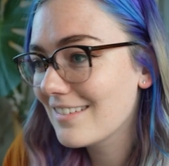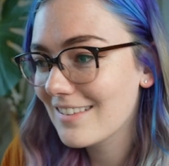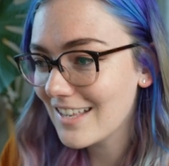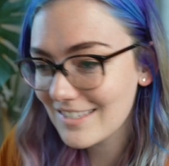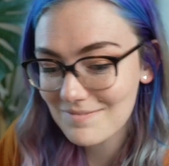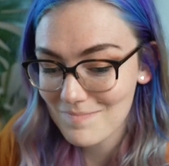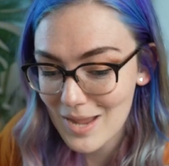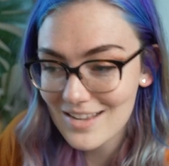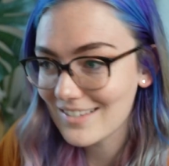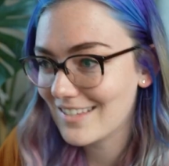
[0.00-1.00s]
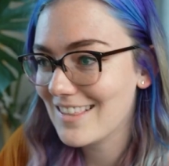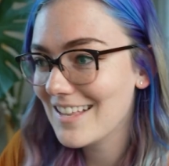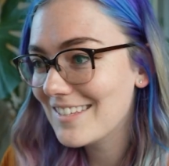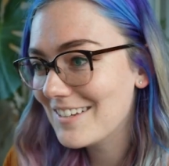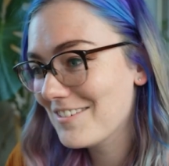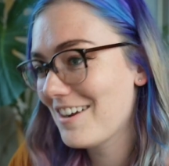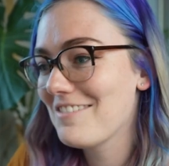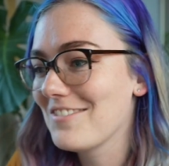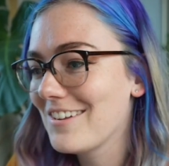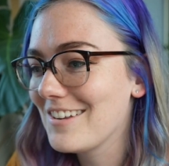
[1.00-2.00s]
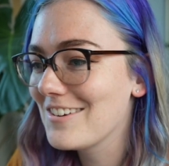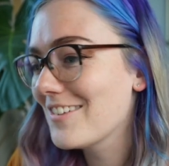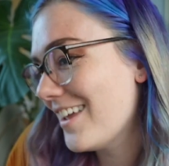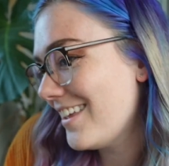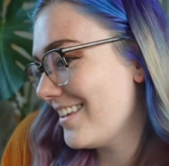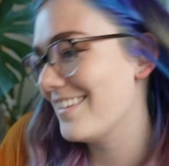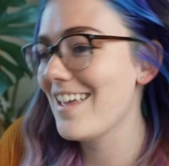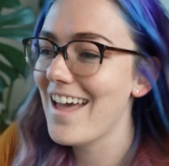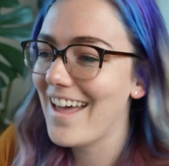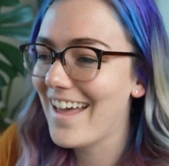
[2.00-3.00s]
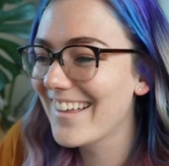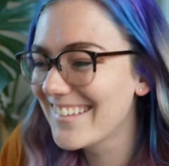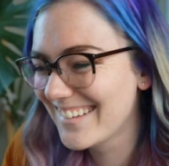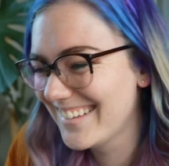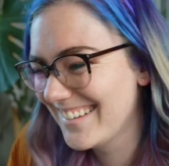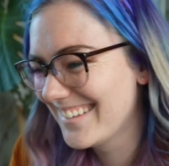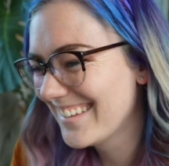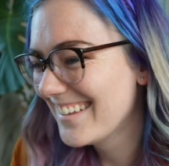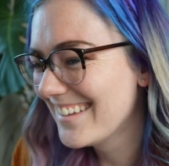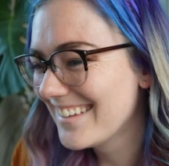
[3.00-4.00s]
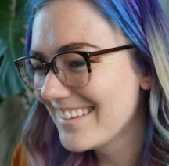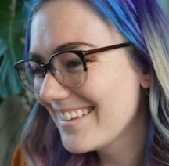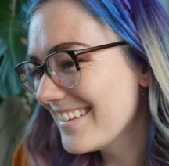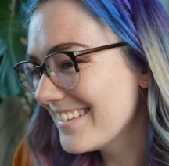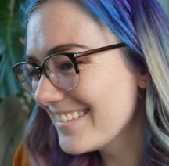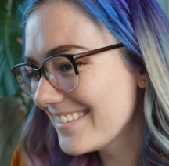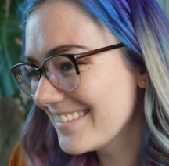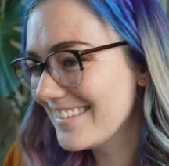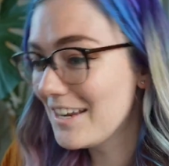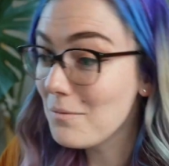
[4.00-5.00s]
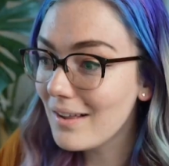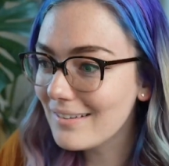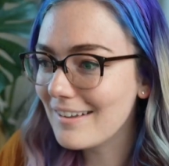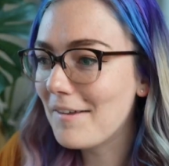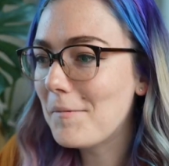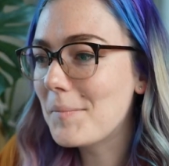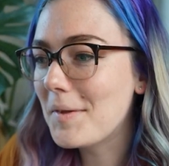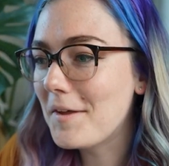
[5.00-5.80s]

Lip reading: That's amazing. That's incredible. And you're like, yeah, you're welcome.